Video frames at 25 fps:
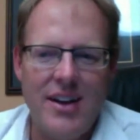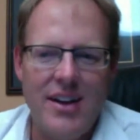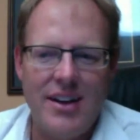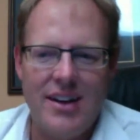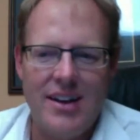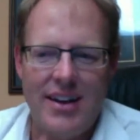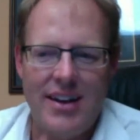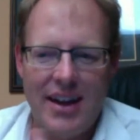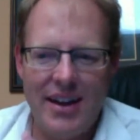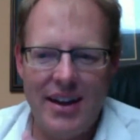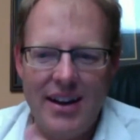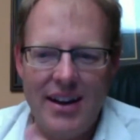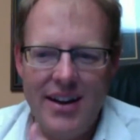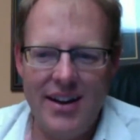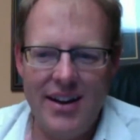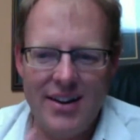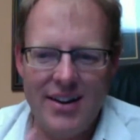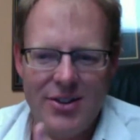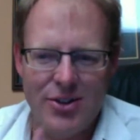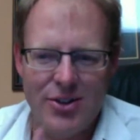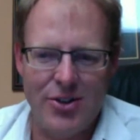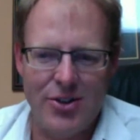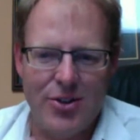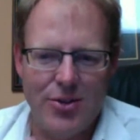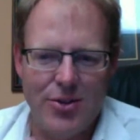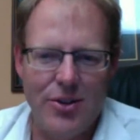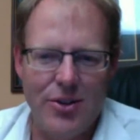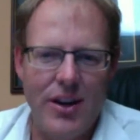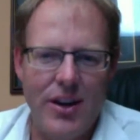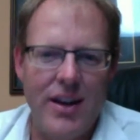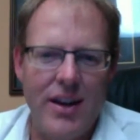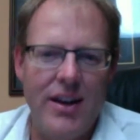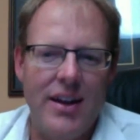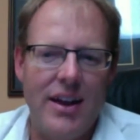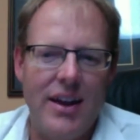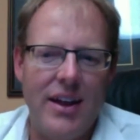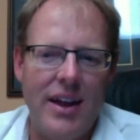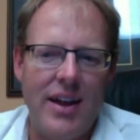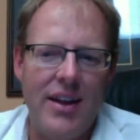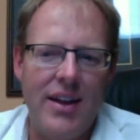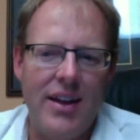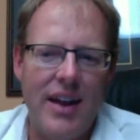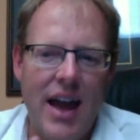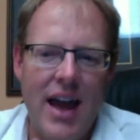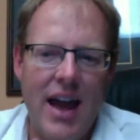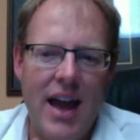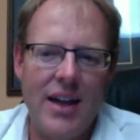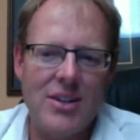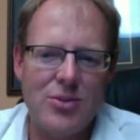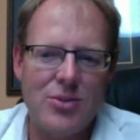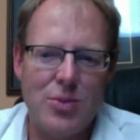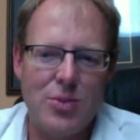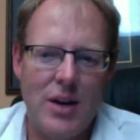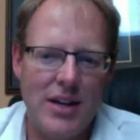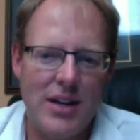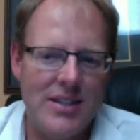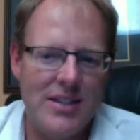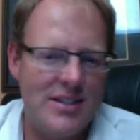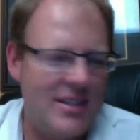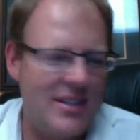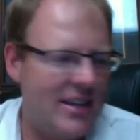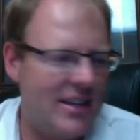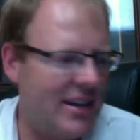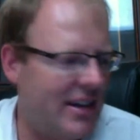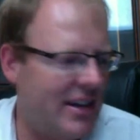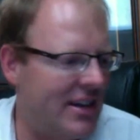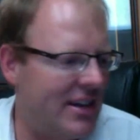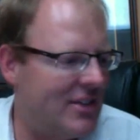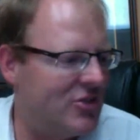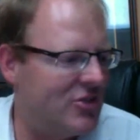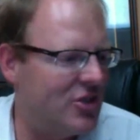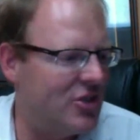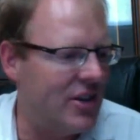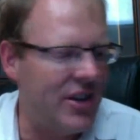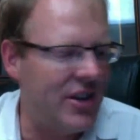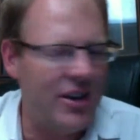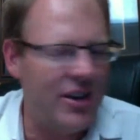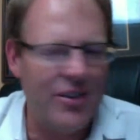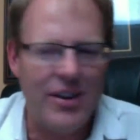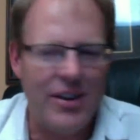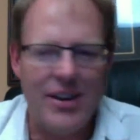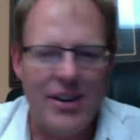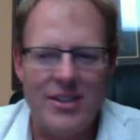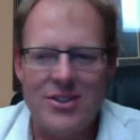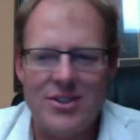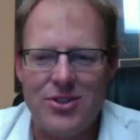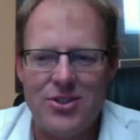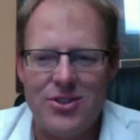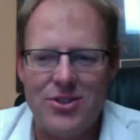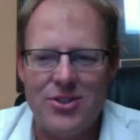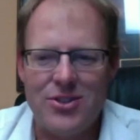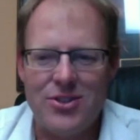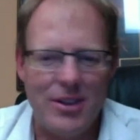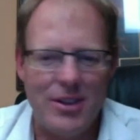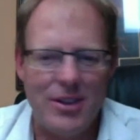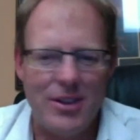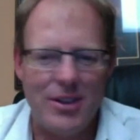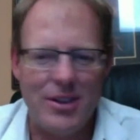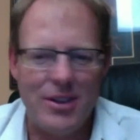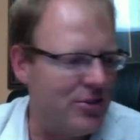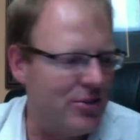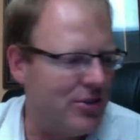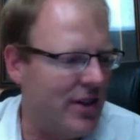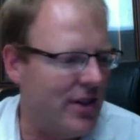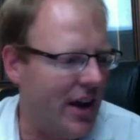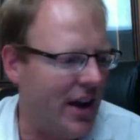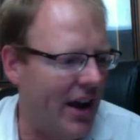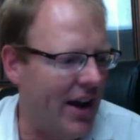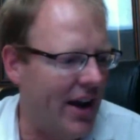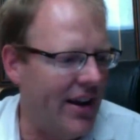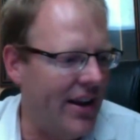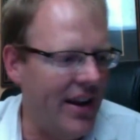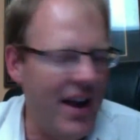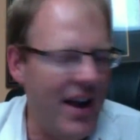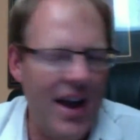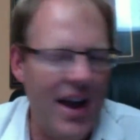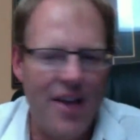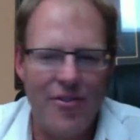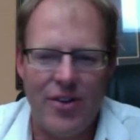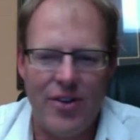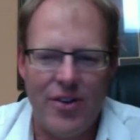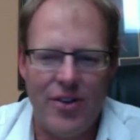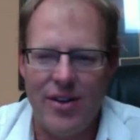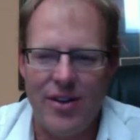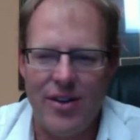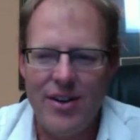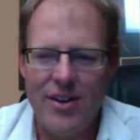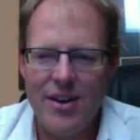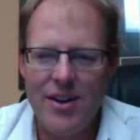getting a degree in XYZ engineering, so at least you kind of have a